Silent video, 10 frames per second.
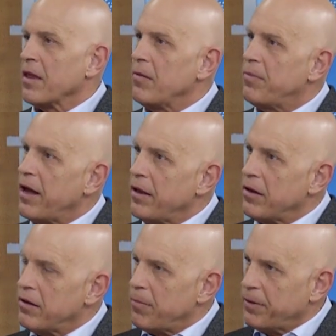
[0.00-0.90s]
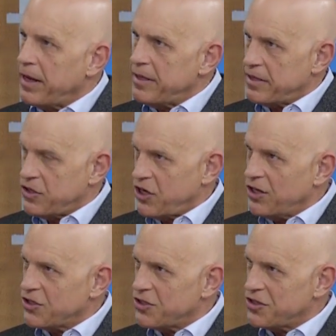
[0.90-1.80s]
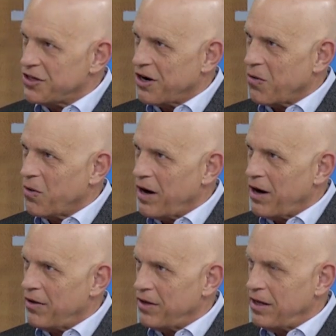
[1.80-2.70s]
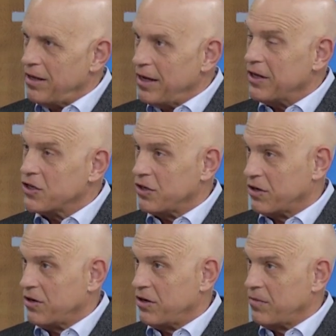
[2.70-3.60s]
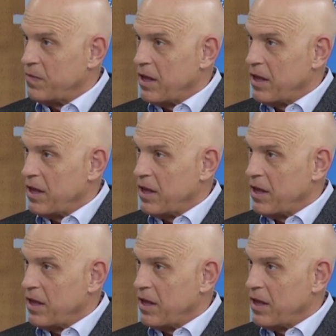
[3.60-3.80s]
But the junctions are where the leakage can occur.